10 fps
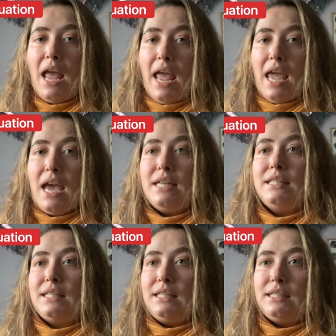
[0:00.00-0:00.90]
And
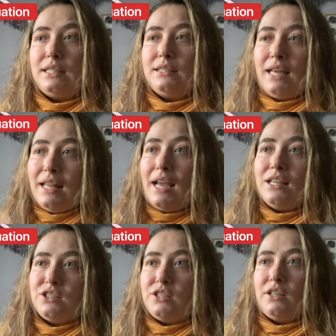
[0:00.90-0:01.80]
that
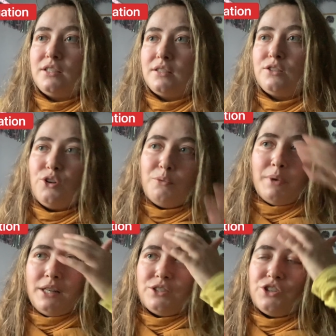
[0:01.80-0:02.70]
has just so
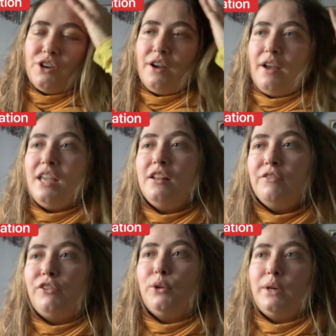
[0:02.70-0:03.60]
much
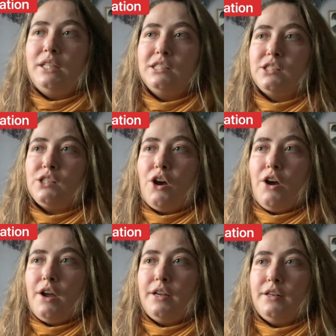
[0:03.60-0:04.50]
influence
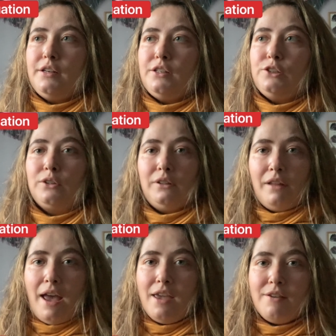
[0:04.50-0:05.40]
on your
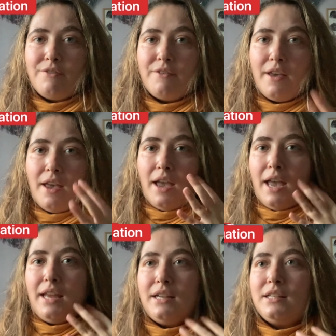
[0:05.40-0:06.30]
life.
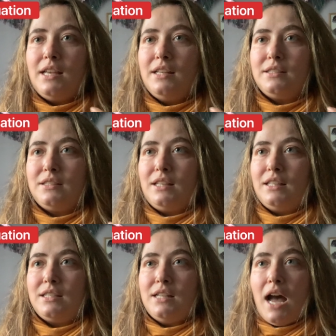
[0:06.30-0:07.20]
And
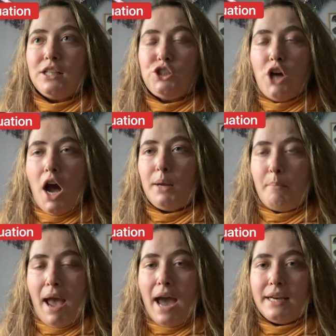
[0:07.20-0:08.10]
it's not
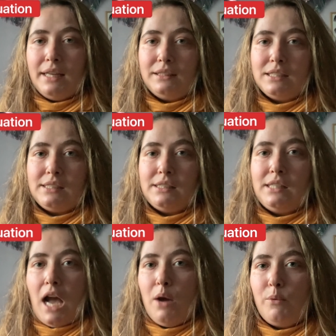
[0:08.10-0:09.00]
dogmatic. This is
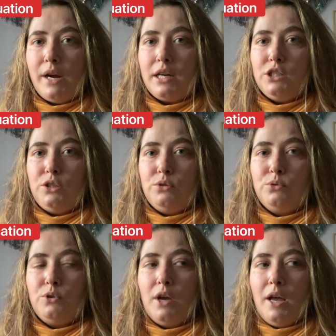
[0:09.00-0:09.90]
not where
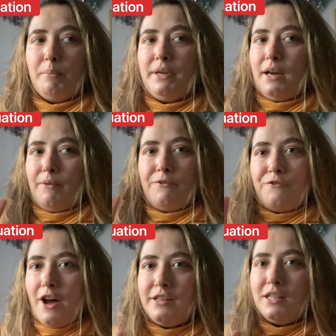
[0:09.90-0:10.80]
you become
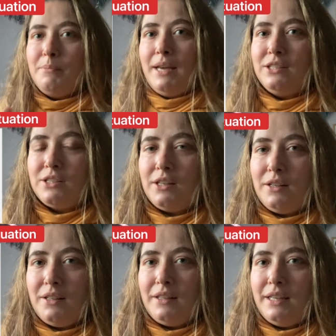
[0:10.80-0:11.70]

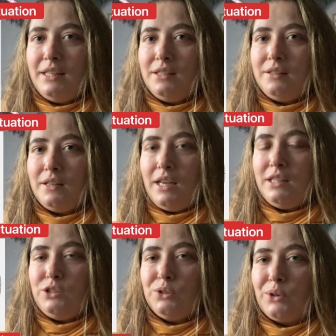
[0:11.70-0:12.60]
fundamental
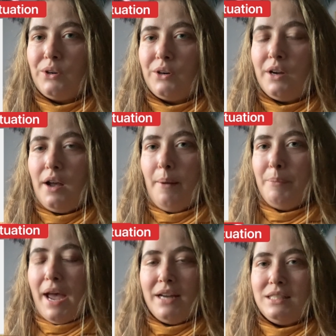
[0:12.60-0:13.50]
in your
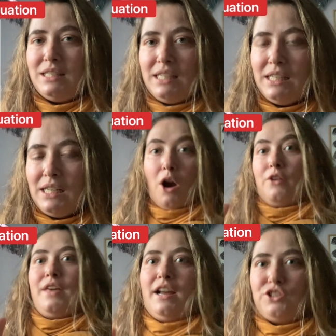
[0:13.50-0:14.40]
idea or
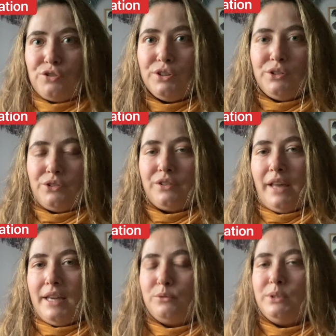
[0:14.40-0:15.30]
that truth.
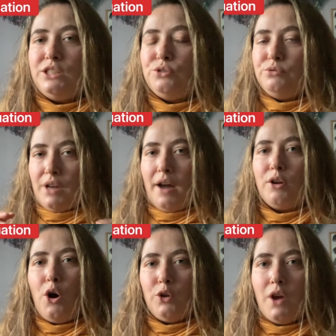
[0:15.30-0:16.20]
Like, we do not
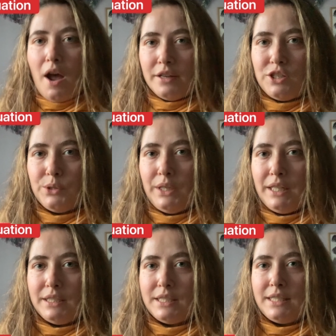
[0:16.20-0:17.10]
hold on to
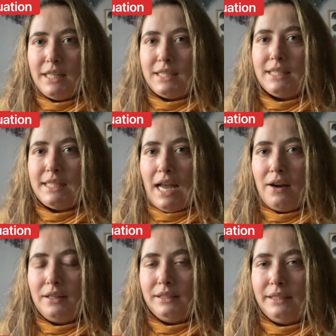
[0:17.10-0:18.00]
it
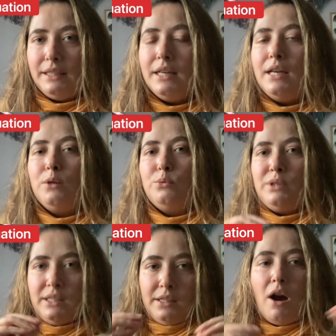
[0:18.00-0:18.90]
necessarily.
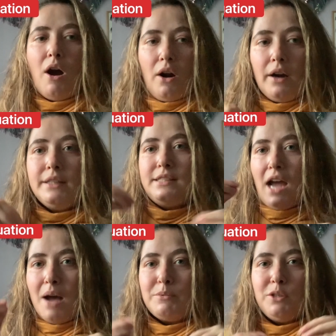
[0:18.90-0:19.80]
We are
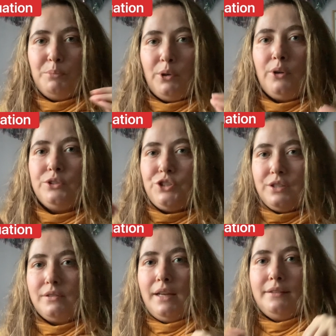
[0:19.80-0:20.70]
adaptable,
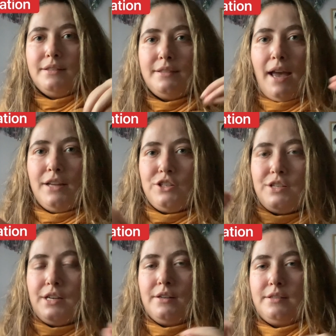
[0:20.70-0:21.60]
just like the
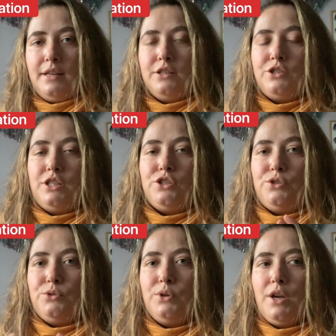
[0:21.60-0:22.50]
Sagittarius energy,
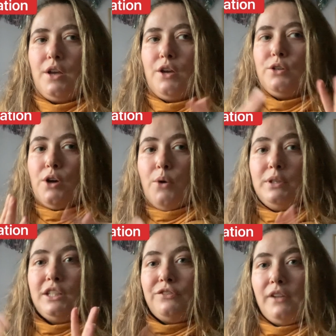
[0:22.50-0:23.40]
to go
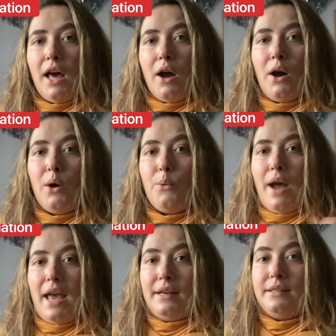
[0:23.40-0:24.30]
with the flow
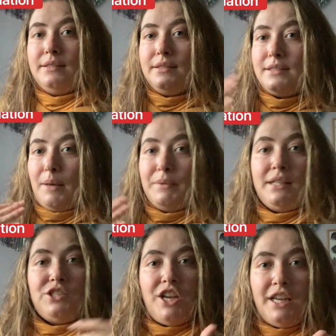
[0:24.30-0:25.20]
when
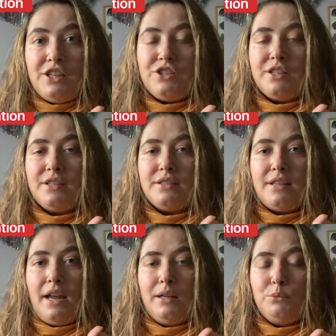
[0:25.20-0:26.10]
something changes,
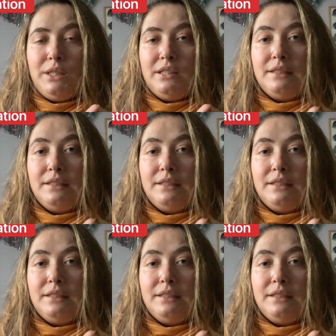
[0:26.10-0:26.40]
and we can